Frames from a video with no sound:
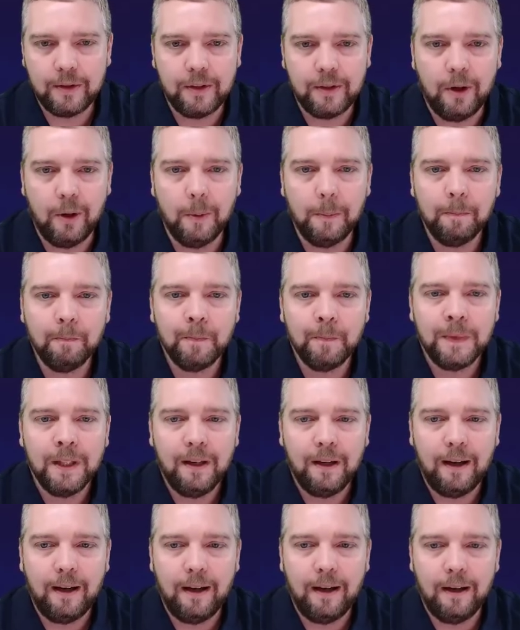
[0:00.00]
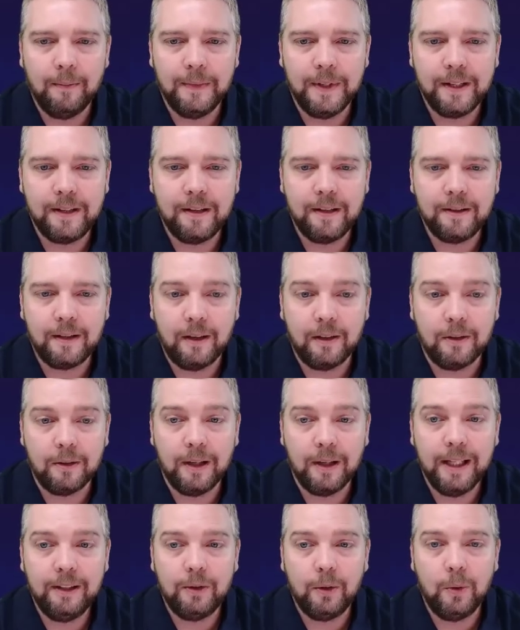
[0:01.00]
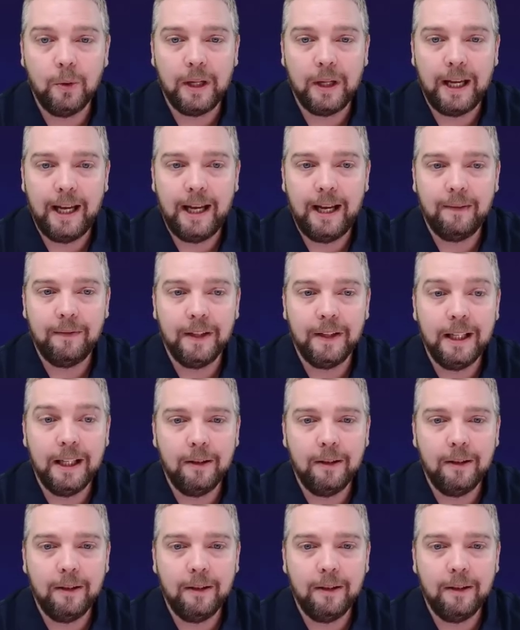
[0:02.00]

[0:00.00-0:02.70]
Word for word: So this is a great tool to have